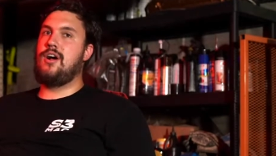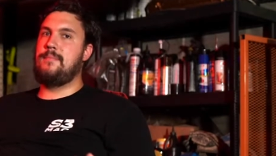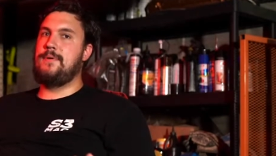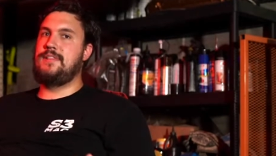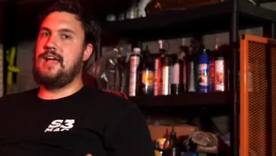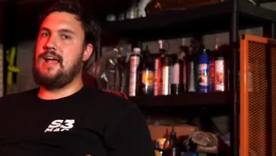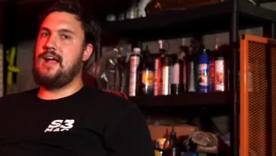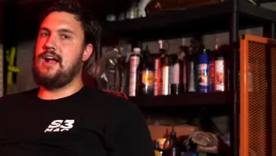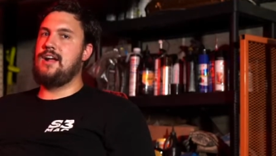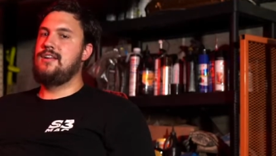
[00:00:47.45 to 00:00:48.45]
up in the
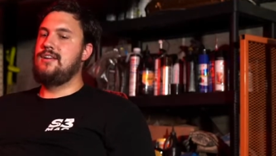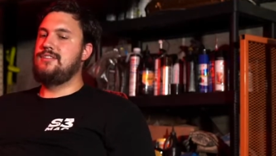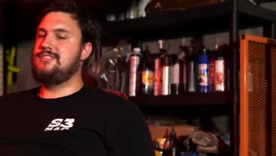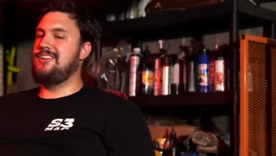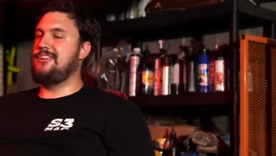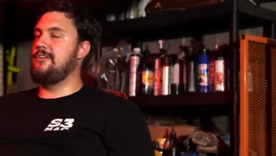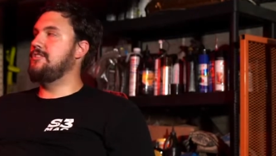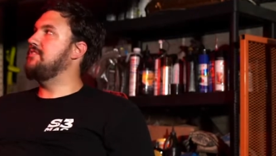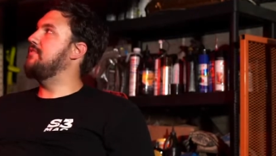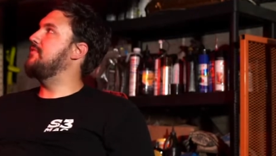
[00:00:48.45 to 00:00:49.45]
air, took
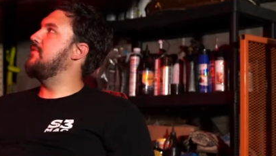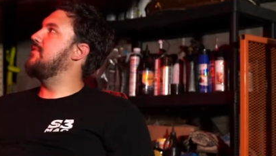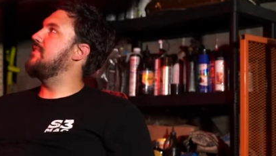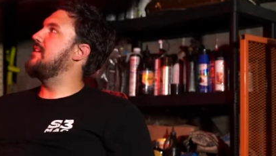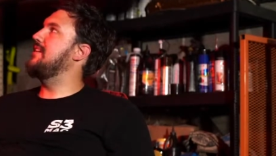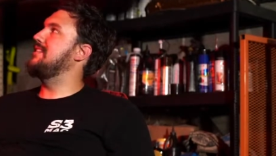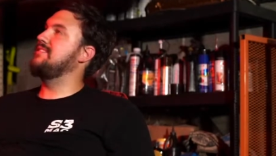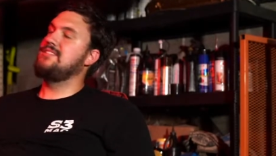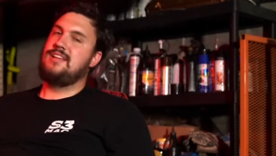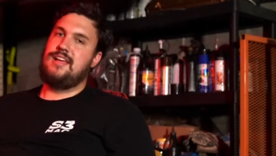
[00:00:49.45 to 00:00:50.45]
notice of a few
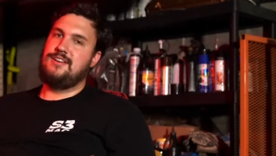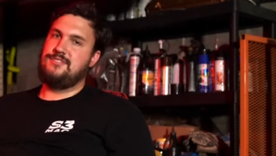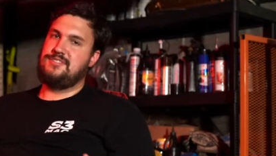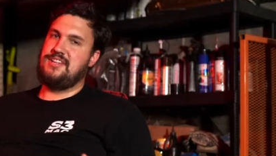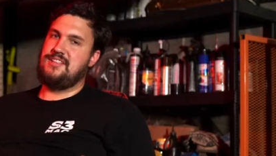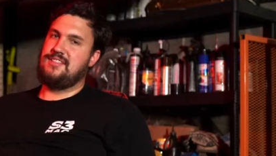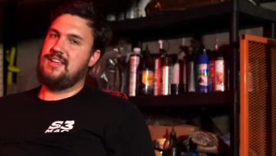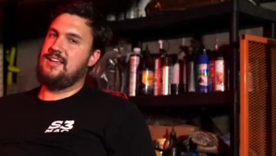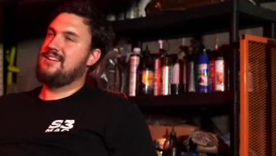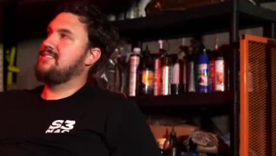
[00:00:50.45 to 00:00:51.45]
things, interesting
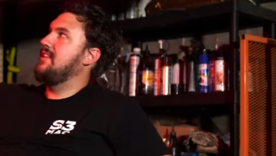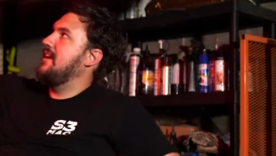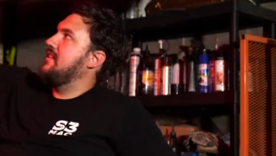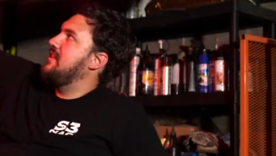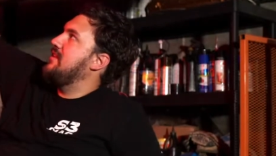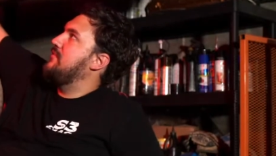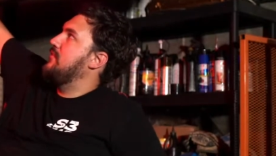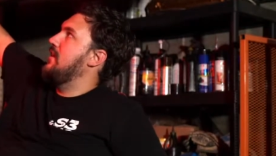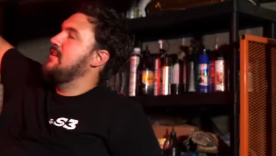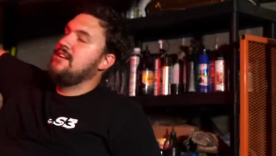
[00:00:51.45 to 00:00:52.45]
things like the
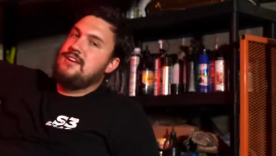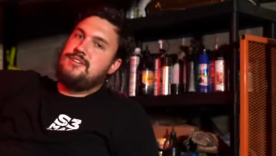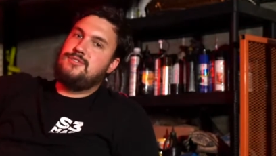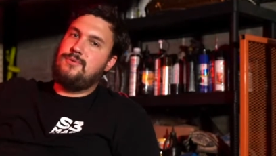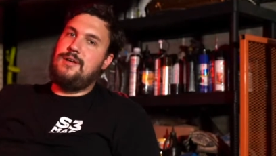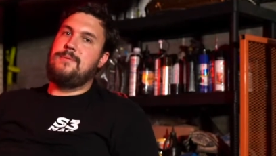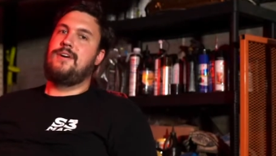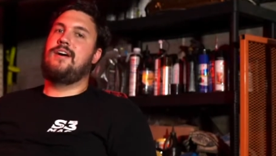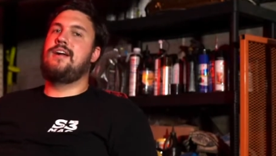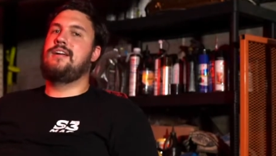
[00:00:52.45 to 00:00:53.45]
front sway
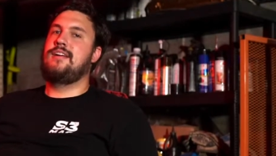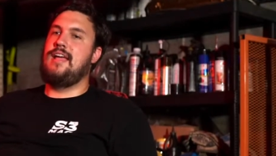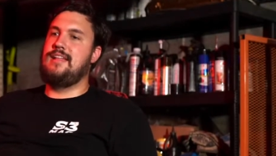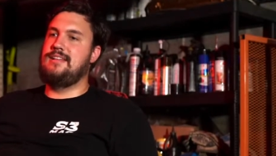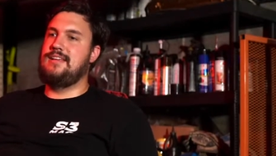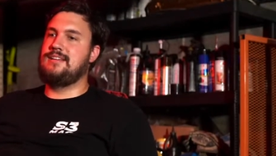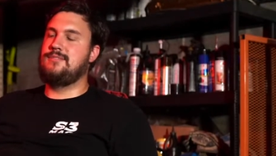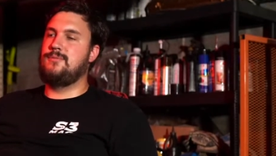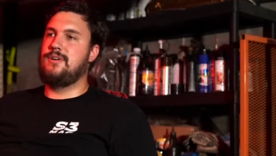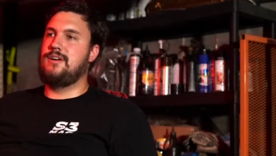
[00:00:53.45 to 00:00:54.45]
bar and
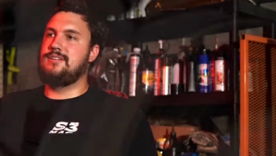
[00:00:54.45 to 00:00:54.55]
links were